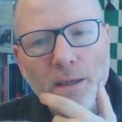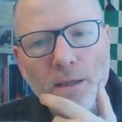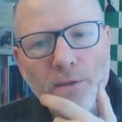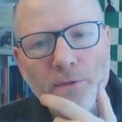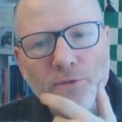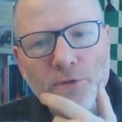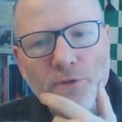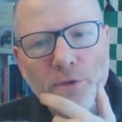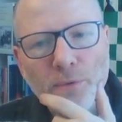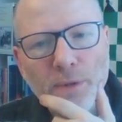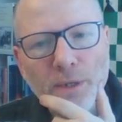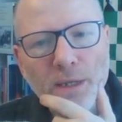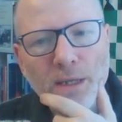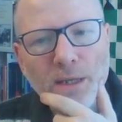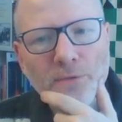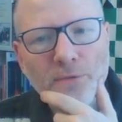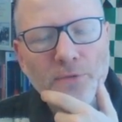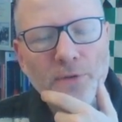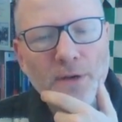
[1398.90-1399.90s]
So
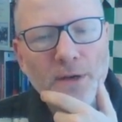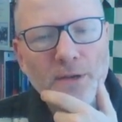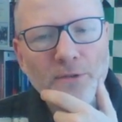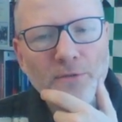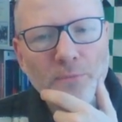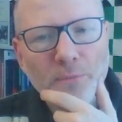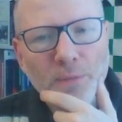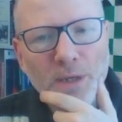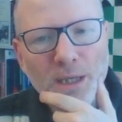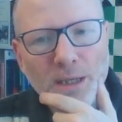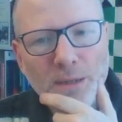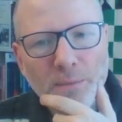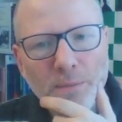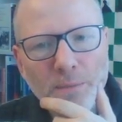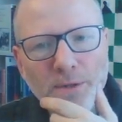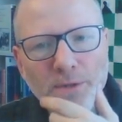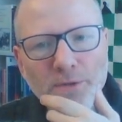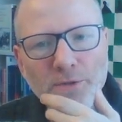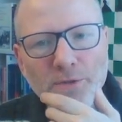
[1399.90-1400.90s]
e5
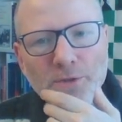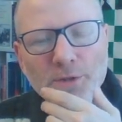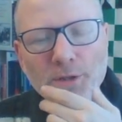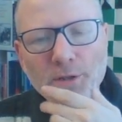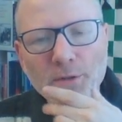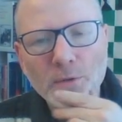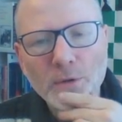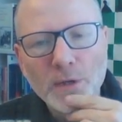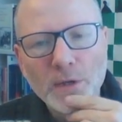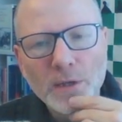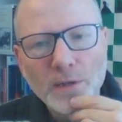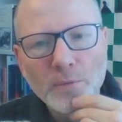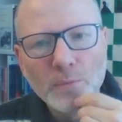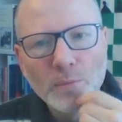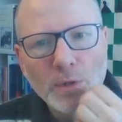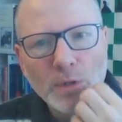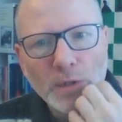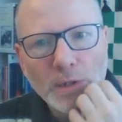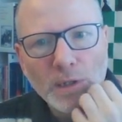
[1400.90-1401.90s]
maybe still can
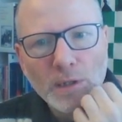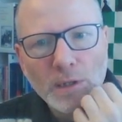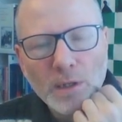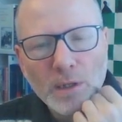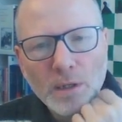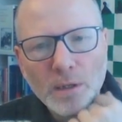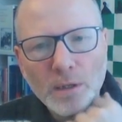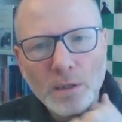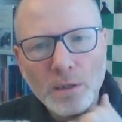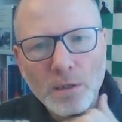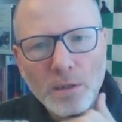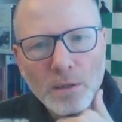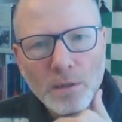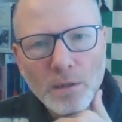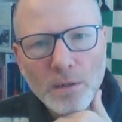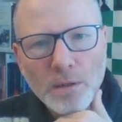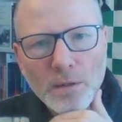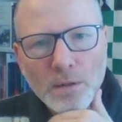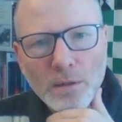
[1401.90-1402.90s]
be
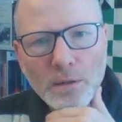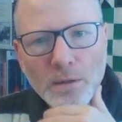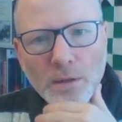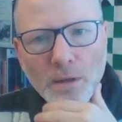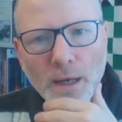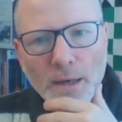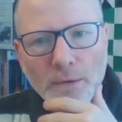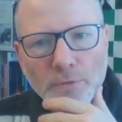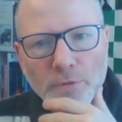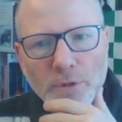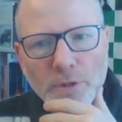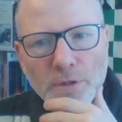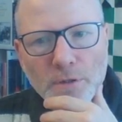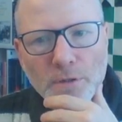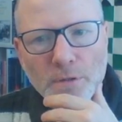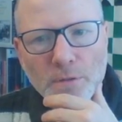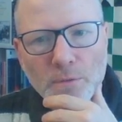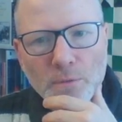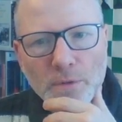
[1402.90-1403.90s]
countered
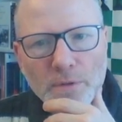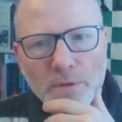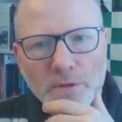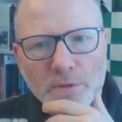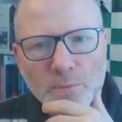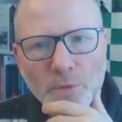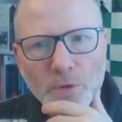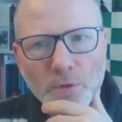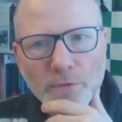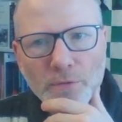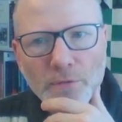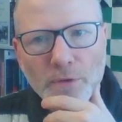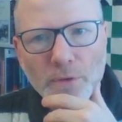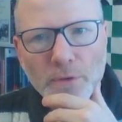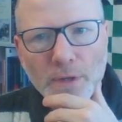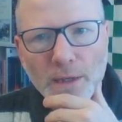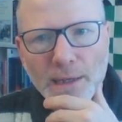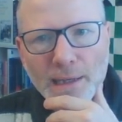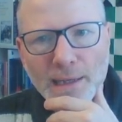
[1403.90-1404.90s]
with this move.
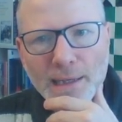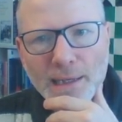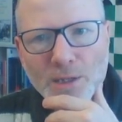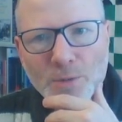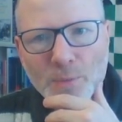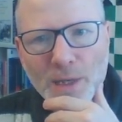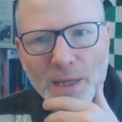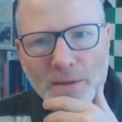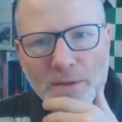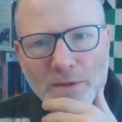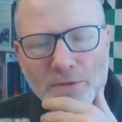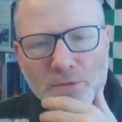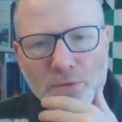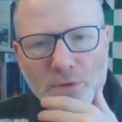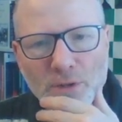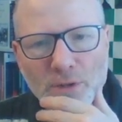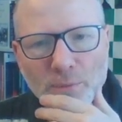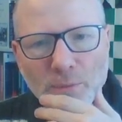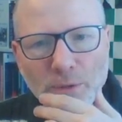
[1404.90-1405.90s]
Okay, let's play this
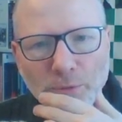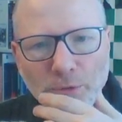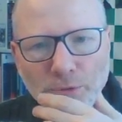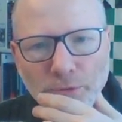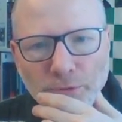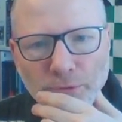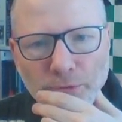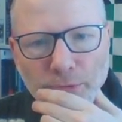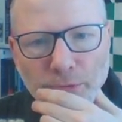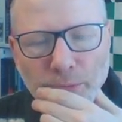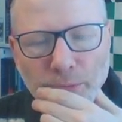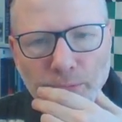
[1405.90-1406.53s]
horrible move.